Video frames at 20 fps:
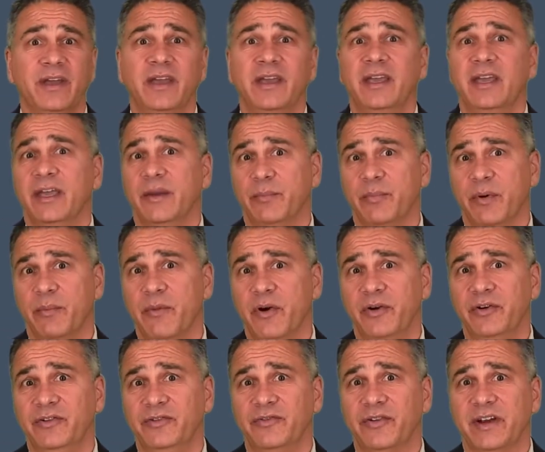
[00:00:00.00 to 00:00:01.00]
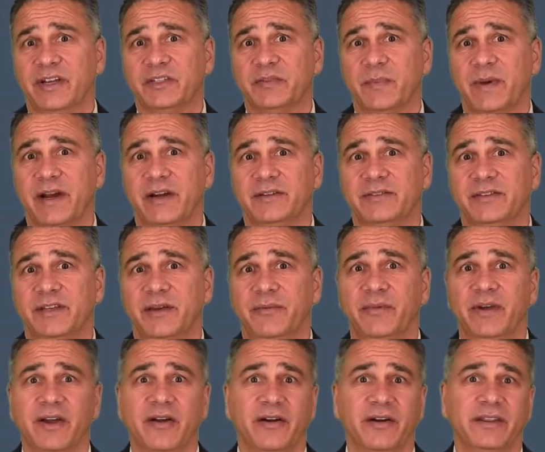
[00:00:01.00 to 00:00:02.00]
and Promoting Transparency
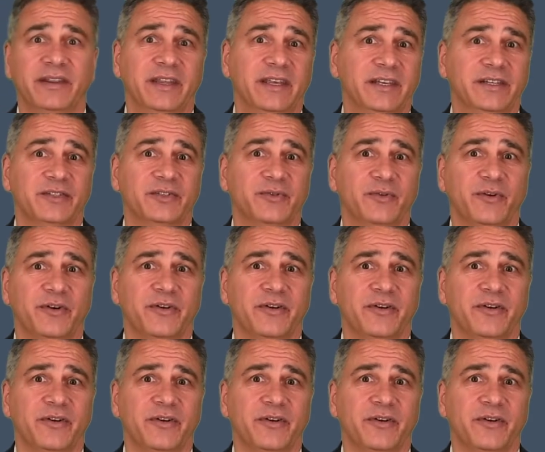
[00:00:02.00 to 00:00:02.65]
regarding the historical